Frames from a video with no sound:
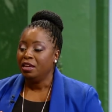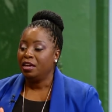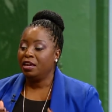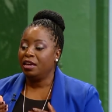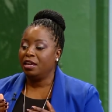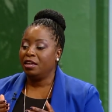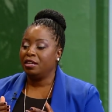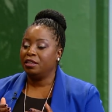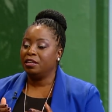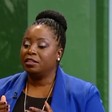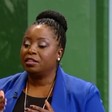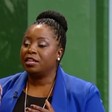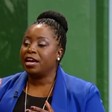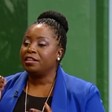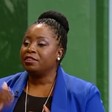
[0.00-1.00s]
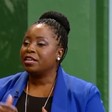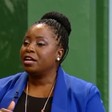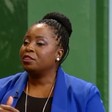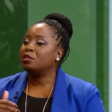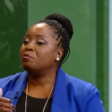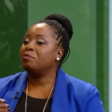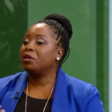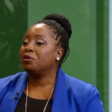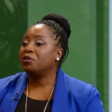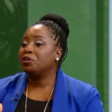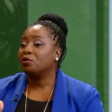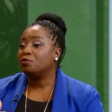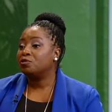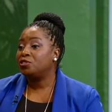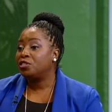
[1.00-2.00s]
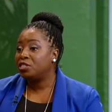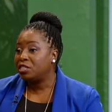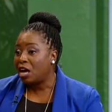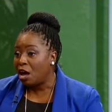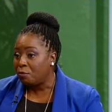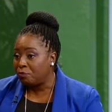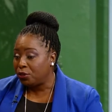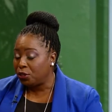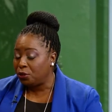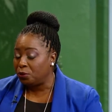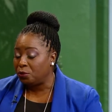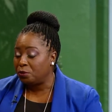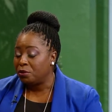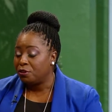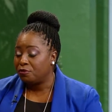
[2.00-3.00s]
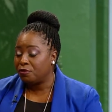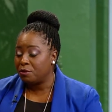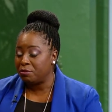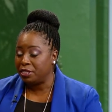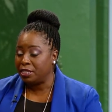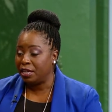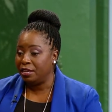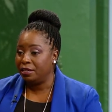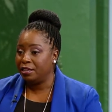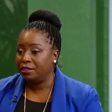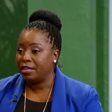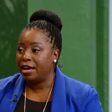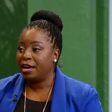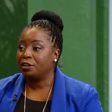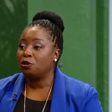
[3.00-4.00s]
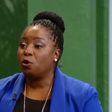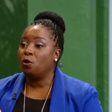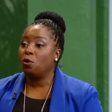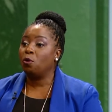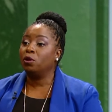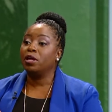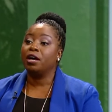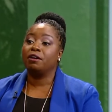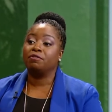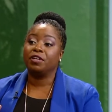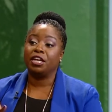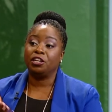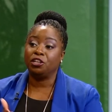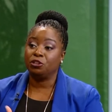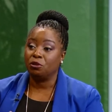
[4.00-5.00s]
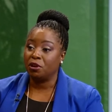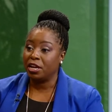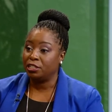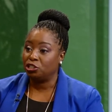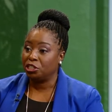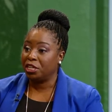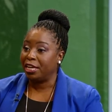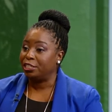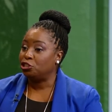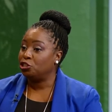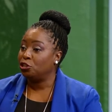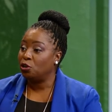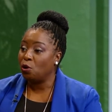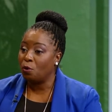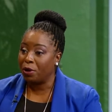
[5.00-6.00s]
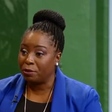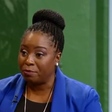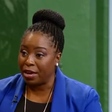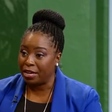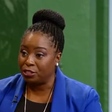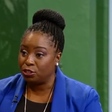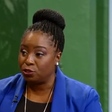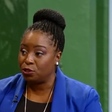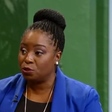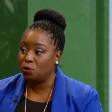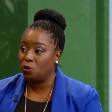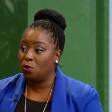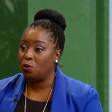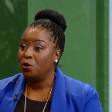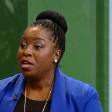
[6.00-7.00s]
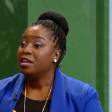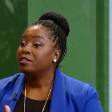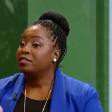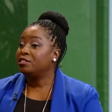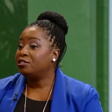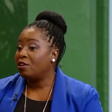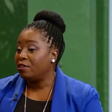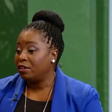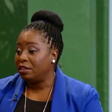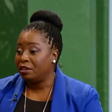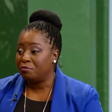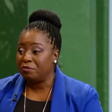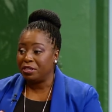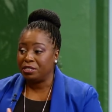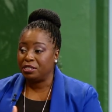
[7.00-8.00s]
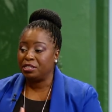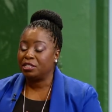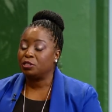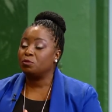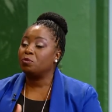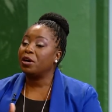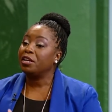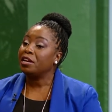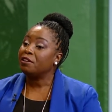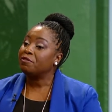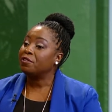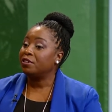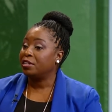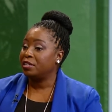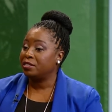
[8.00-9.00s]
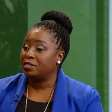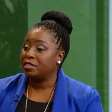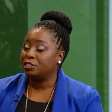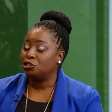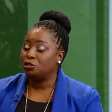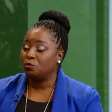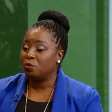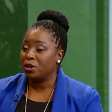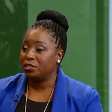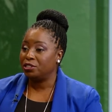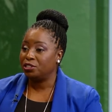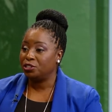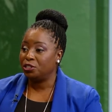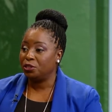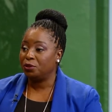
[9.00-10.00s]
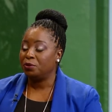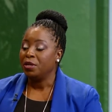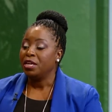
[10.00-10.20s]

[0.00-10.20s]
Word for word: And let not the barrier stop you from attaining that goal of getting your education, going back to school, starting a business, whatever it is that you want to do.